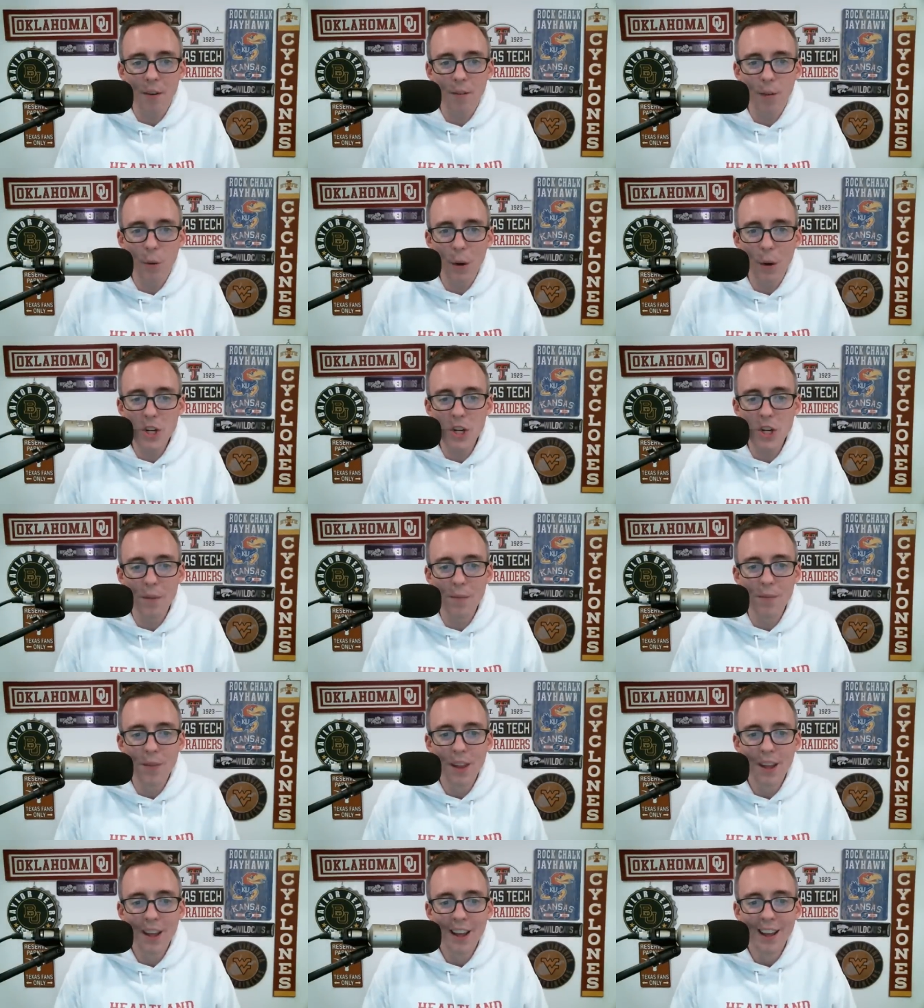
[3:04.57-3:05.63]
fruition,
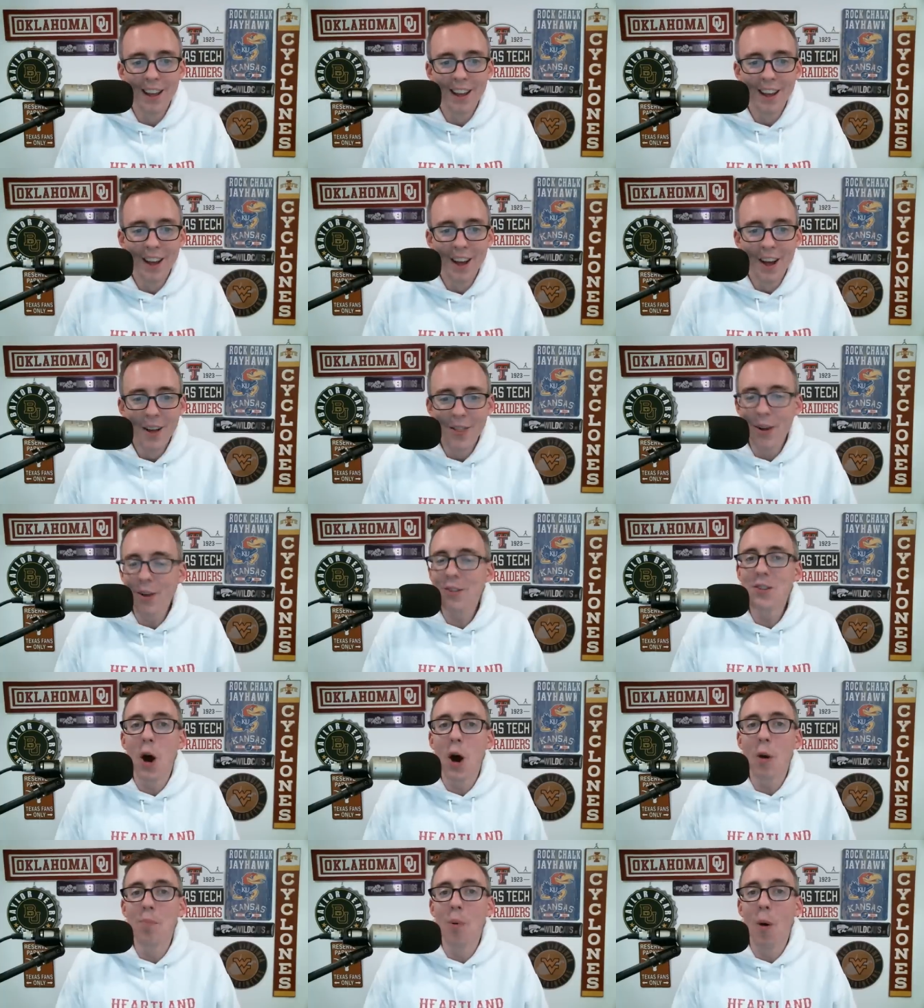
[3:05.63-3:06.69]
there's
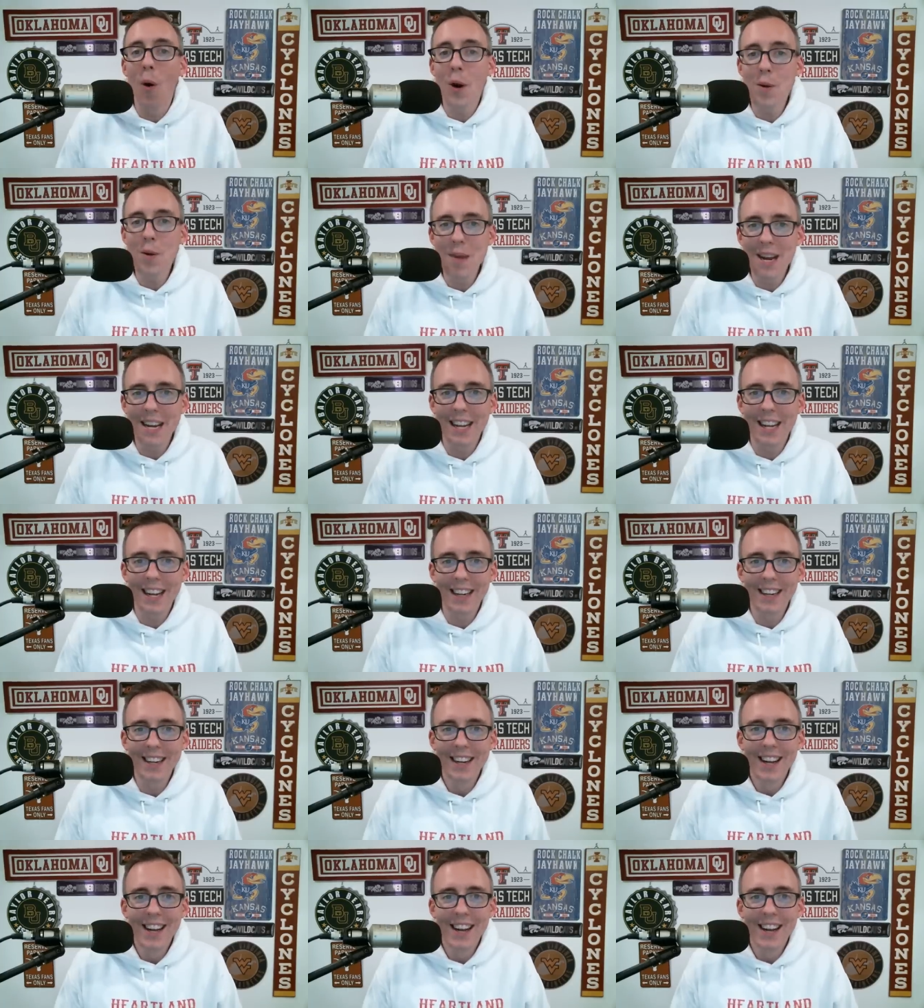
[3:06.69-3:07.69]
no board meeting.